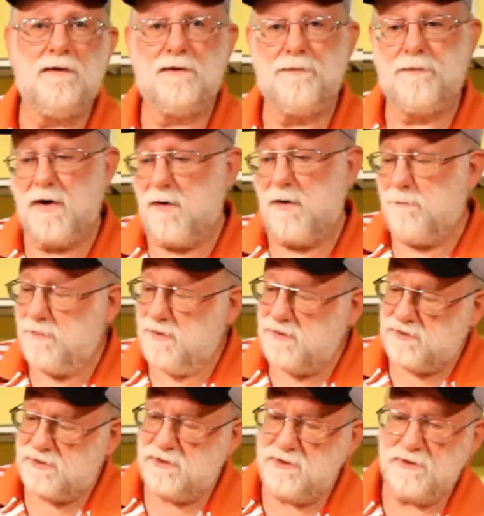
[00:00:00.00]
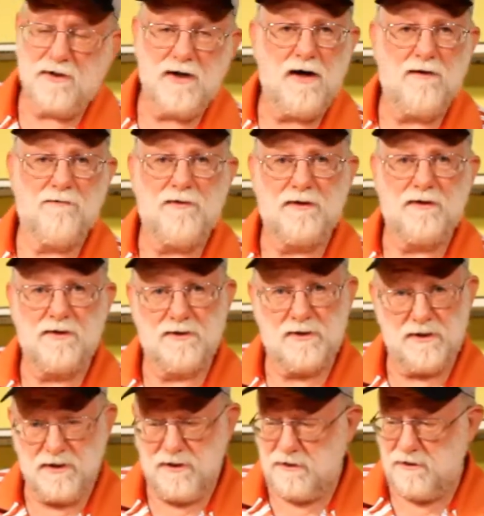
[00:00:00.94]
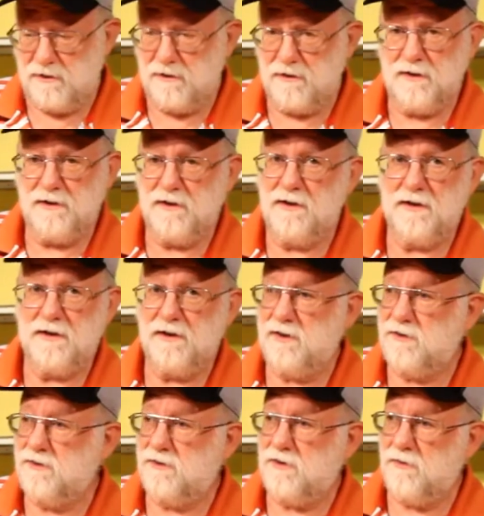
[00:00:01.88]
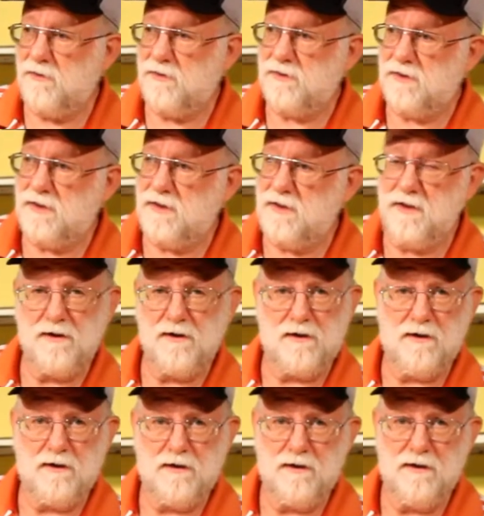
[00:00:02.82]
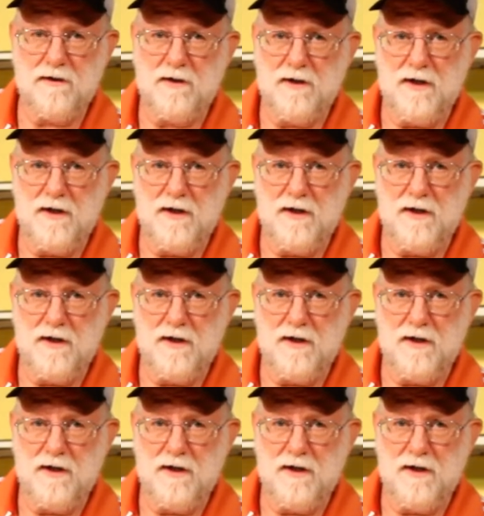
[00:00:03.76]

But the problem is your conflict is here and you're going to here,